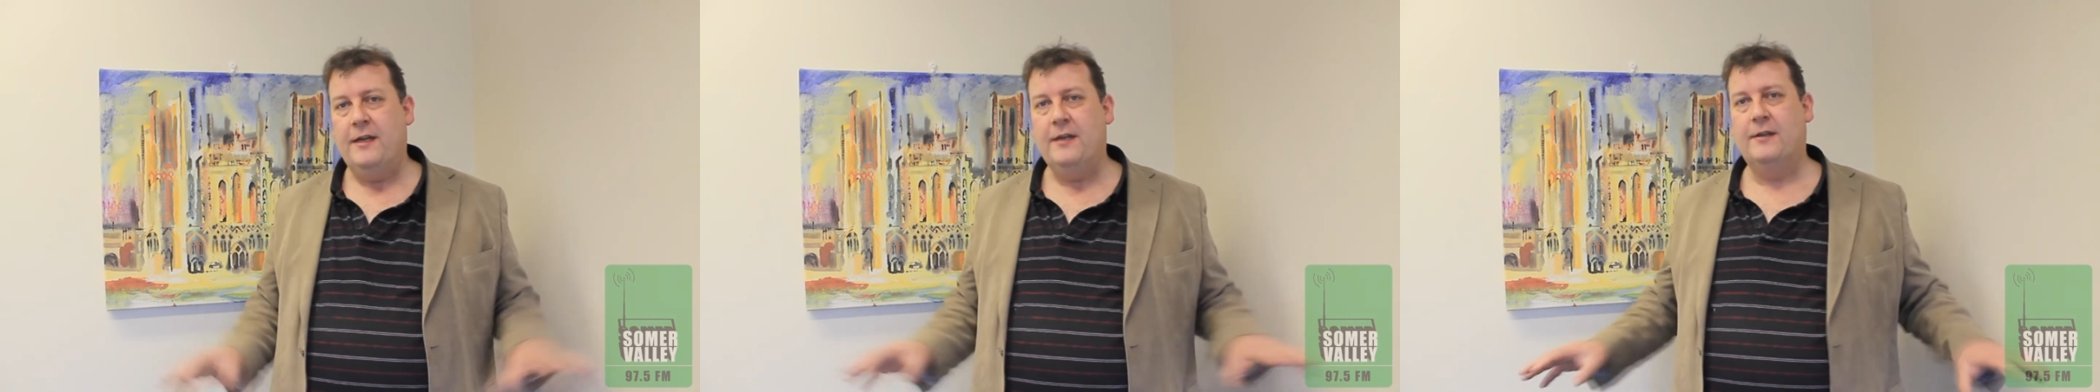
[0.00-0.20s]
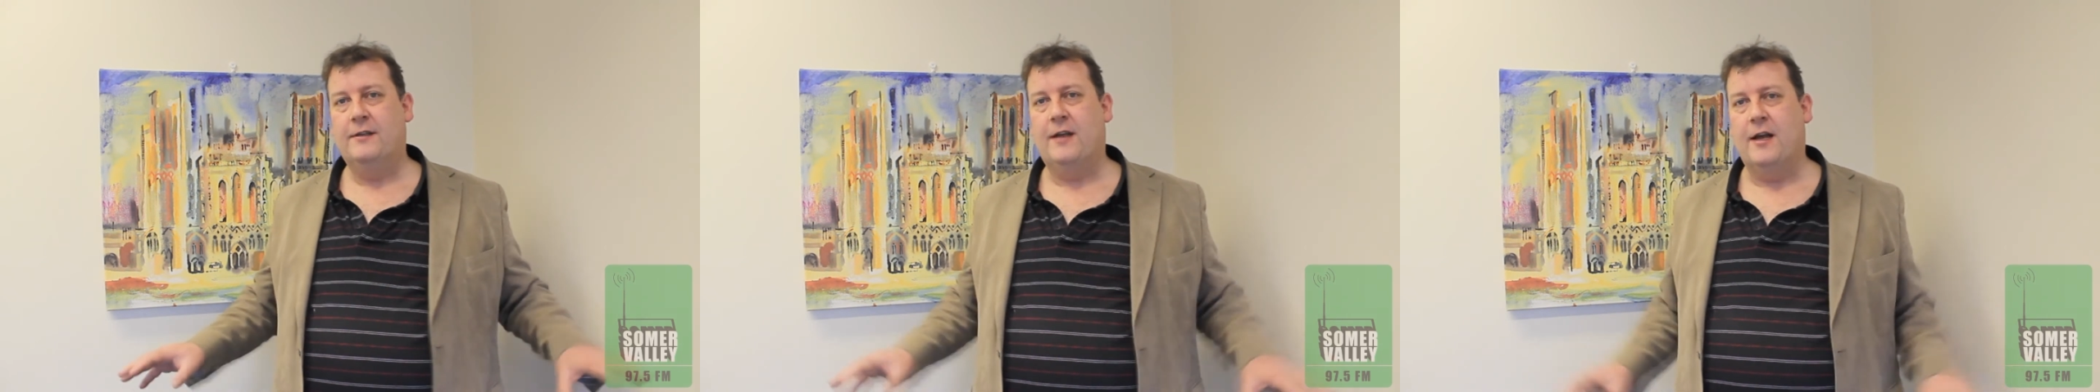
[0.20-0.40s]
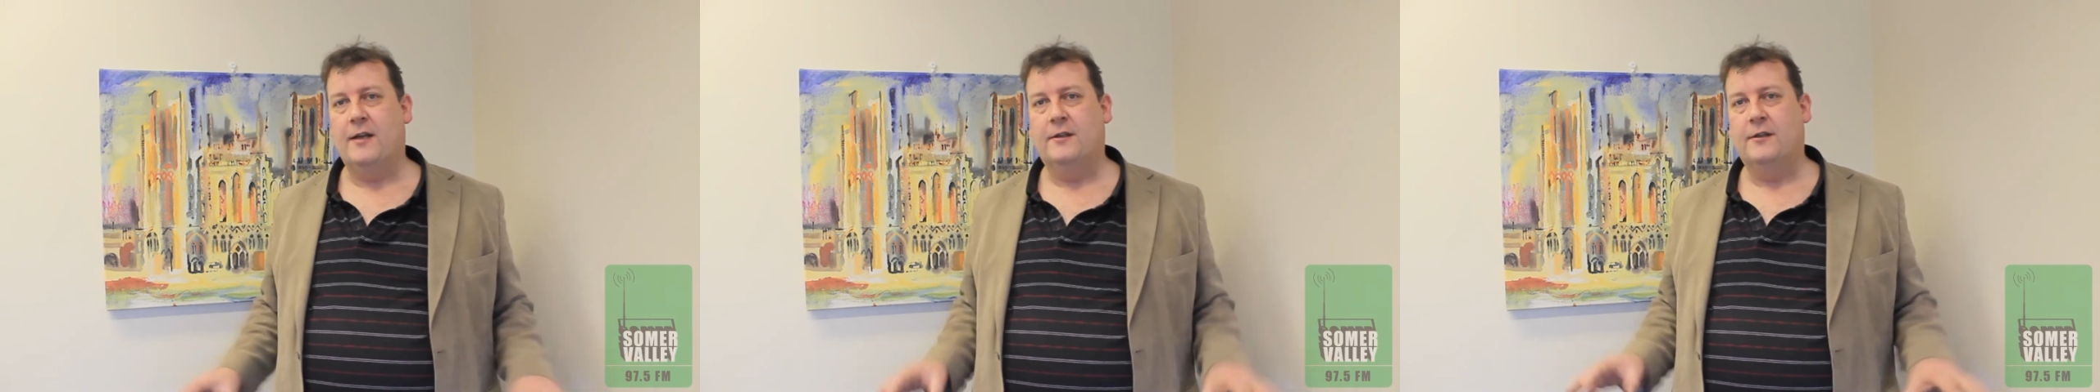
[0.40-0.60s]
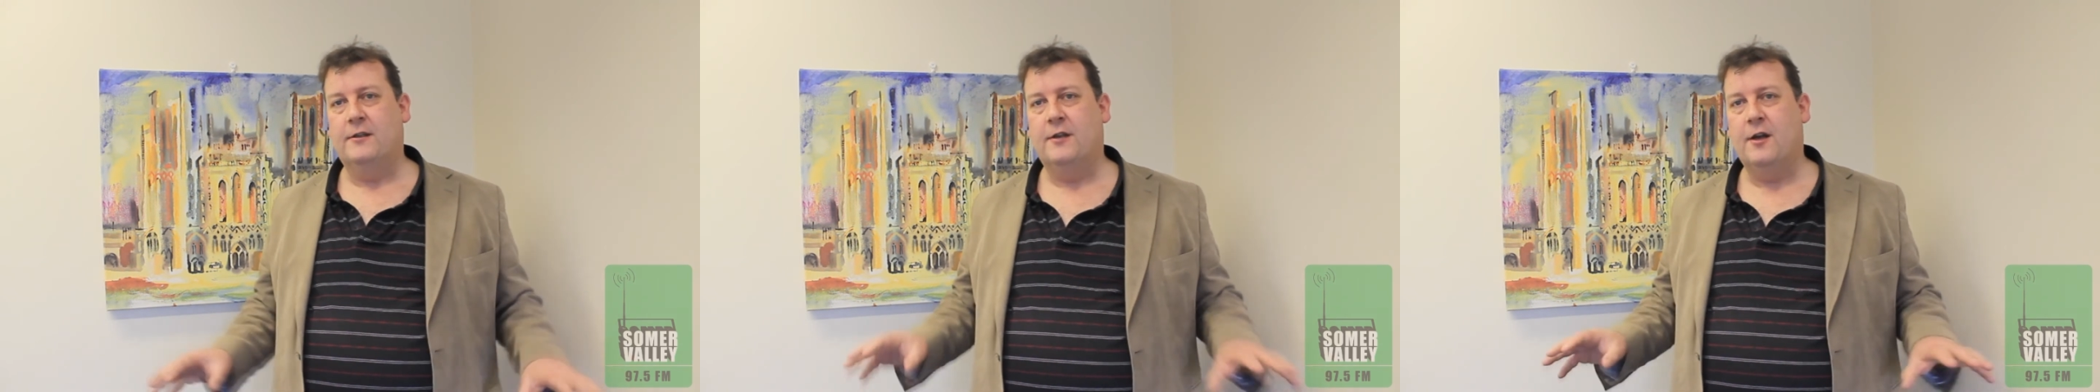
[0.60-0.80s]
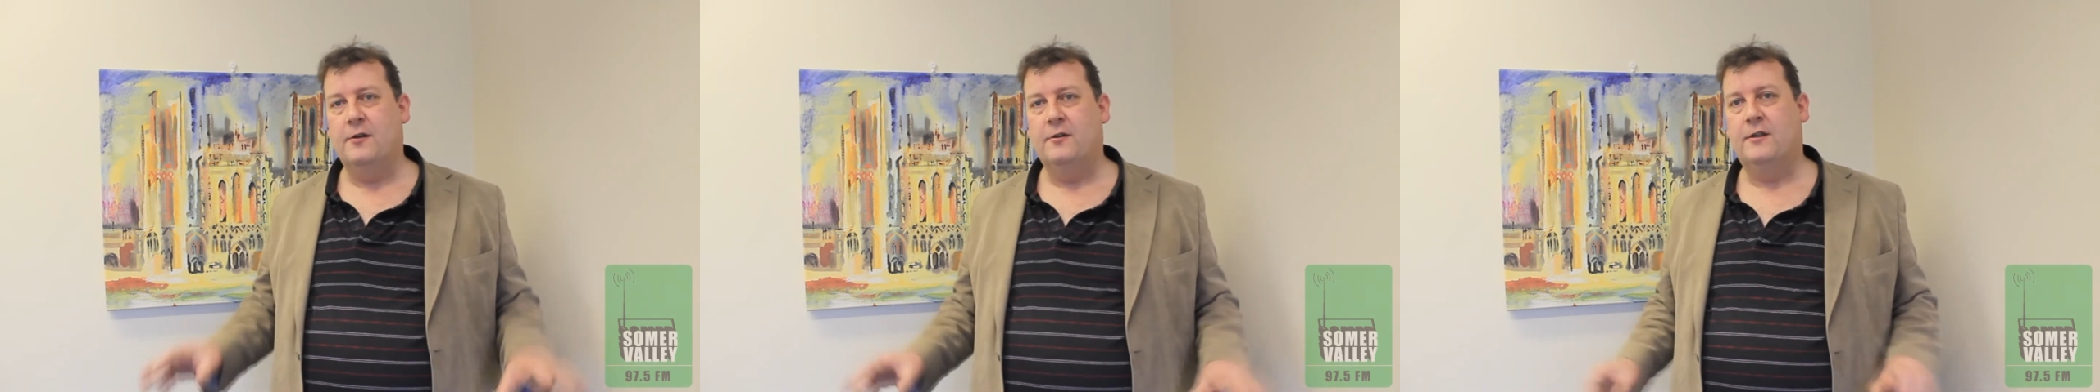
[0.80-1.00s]
these days,
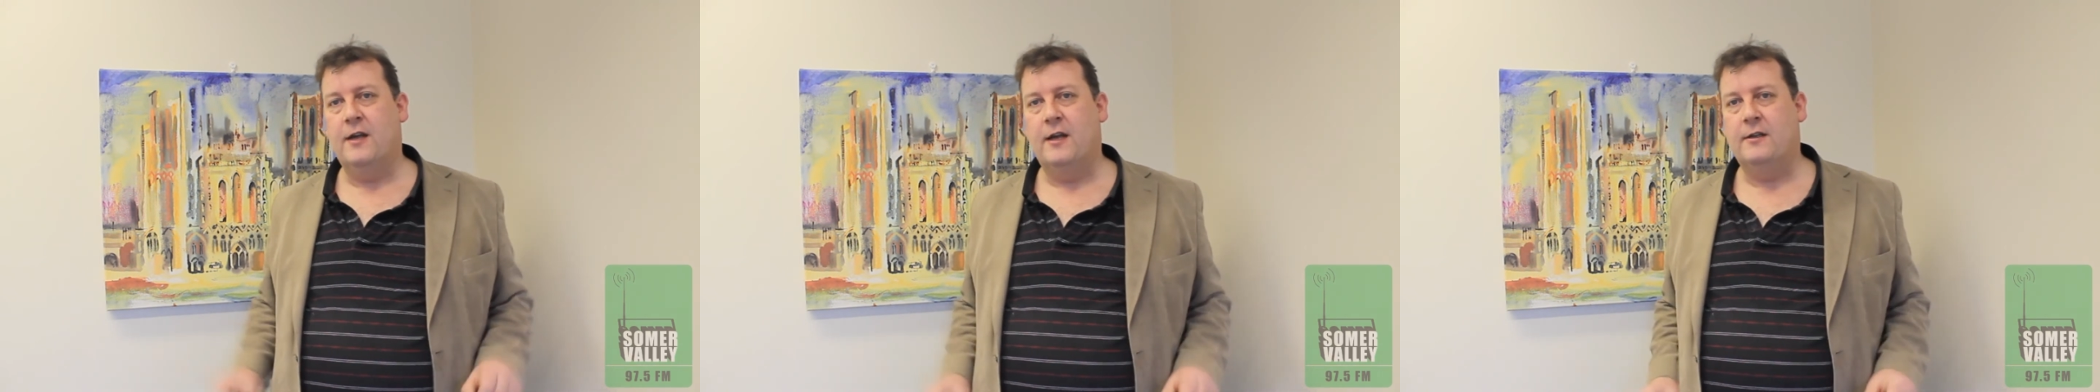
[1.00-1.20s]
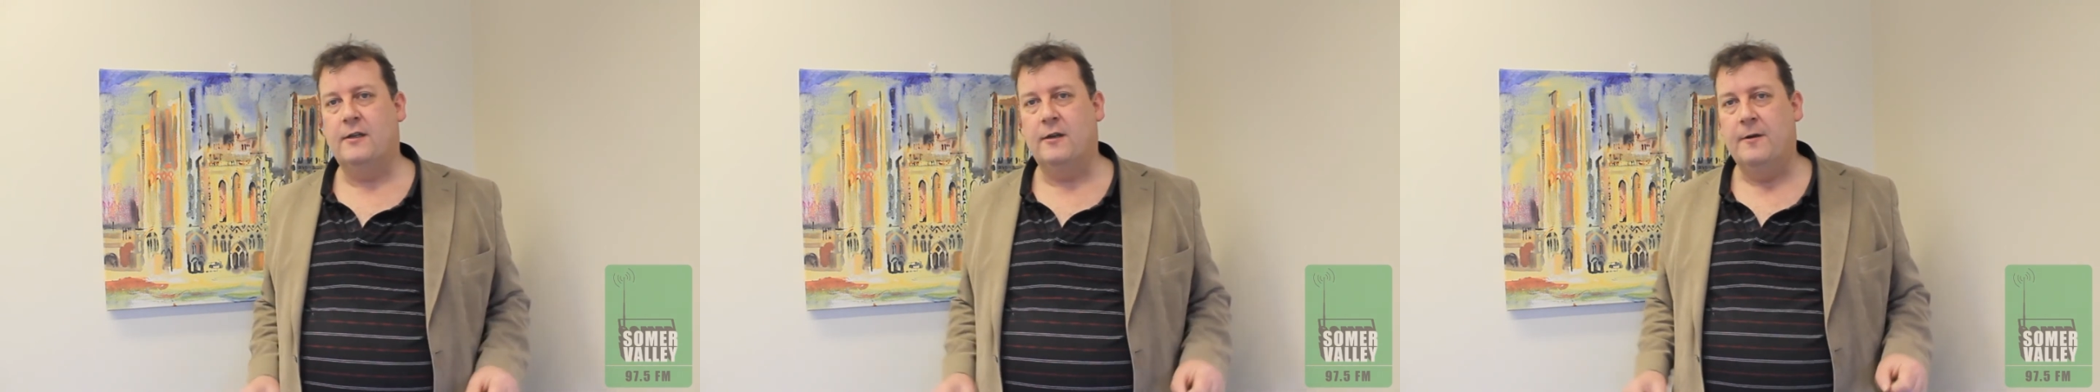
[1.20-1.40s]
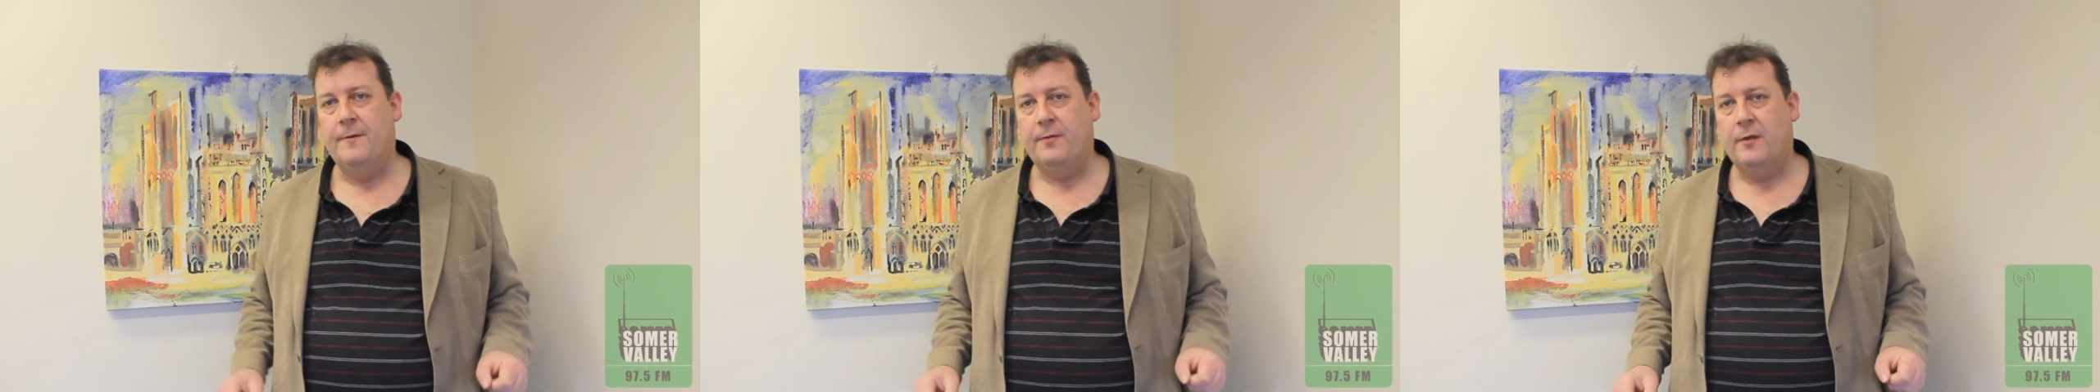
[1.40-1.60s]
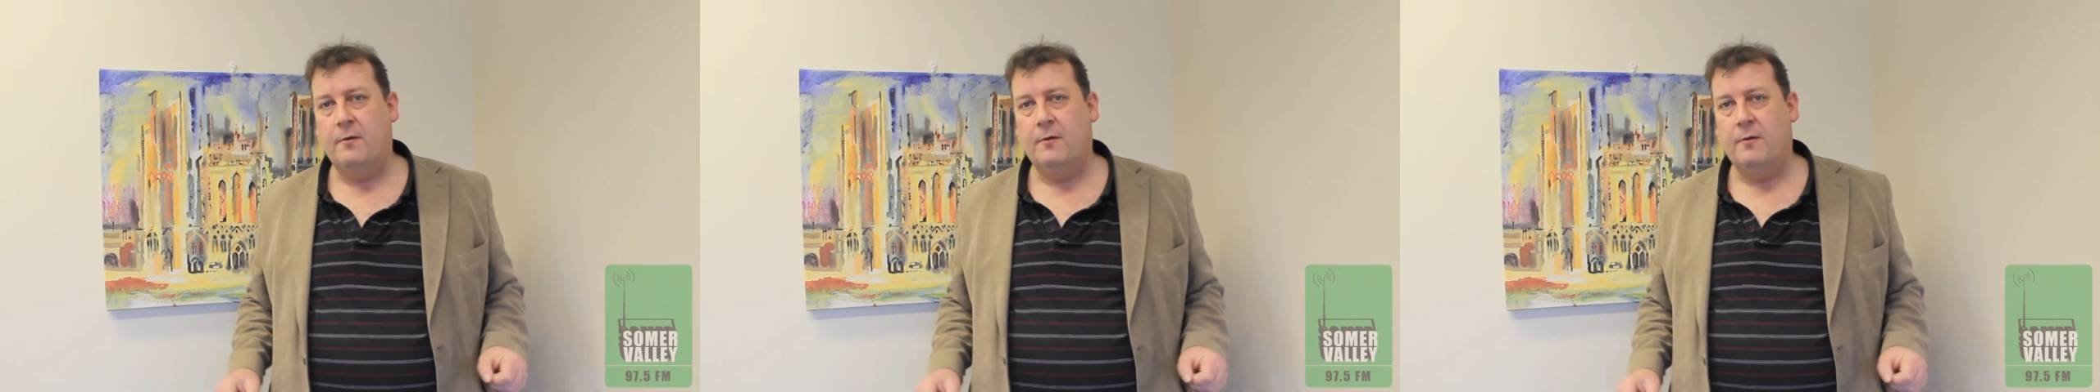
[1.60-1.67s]
associated